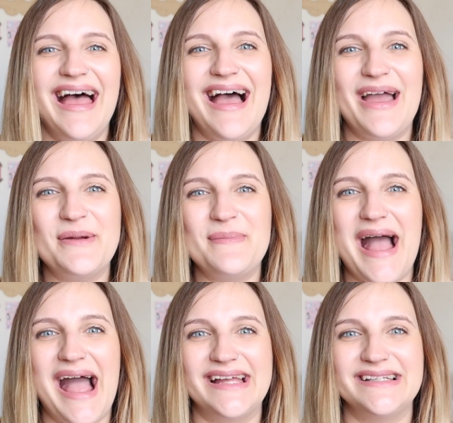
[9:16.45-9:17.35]

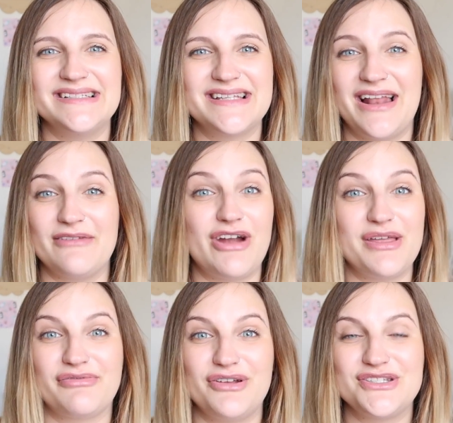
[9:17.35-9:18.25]
and like
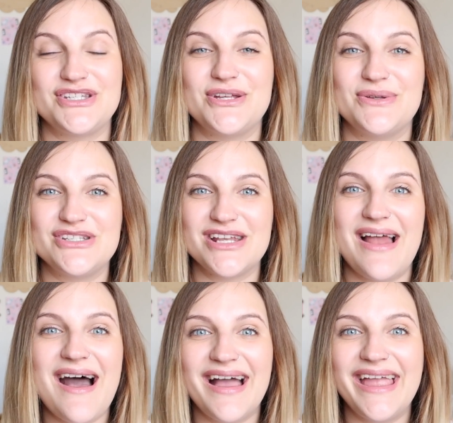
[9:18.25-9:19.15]
right through to
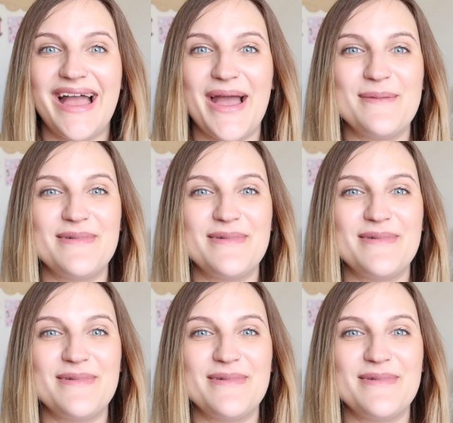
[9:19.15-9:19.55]
July.